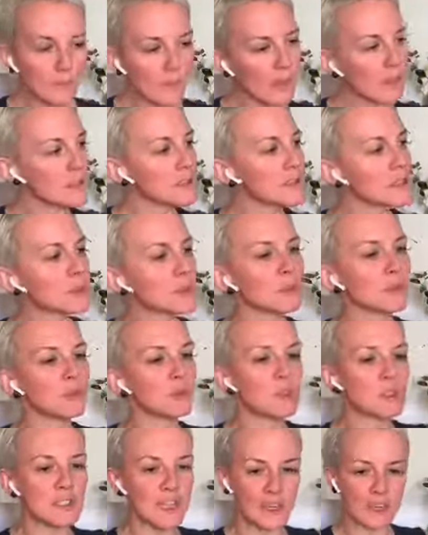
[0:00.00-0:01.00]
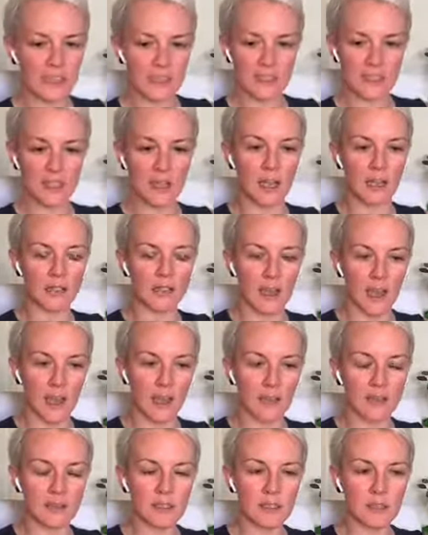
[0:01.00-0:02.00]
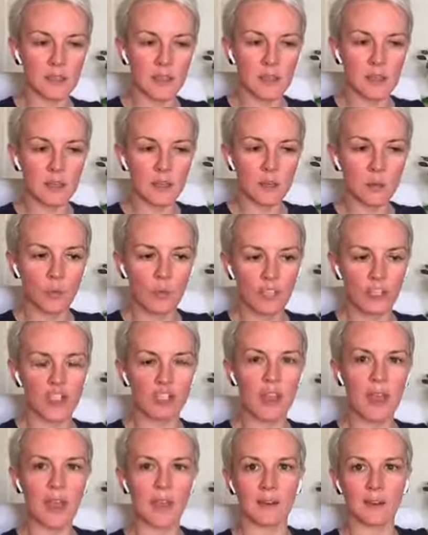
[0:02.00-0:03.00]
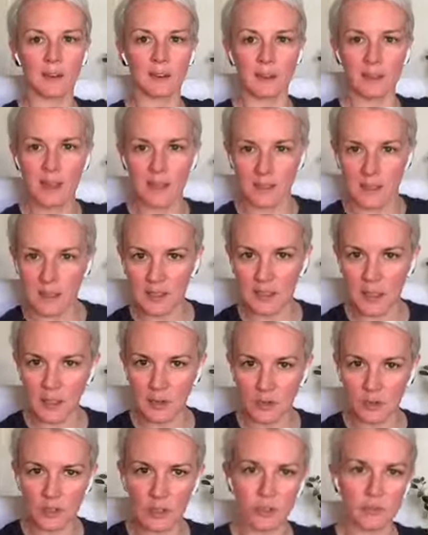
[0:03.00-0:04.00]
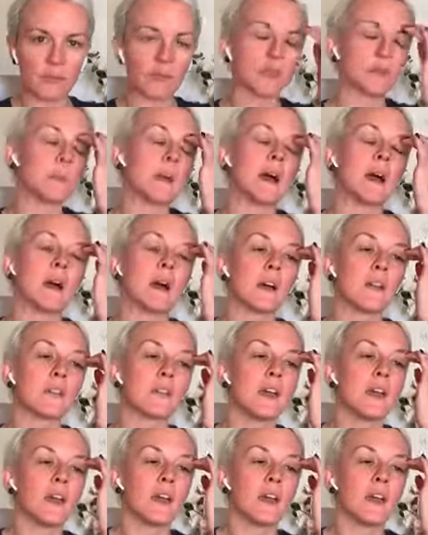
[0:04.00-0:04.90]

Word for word: and so we've walked out our side gate, which then gets us out onto the footpath.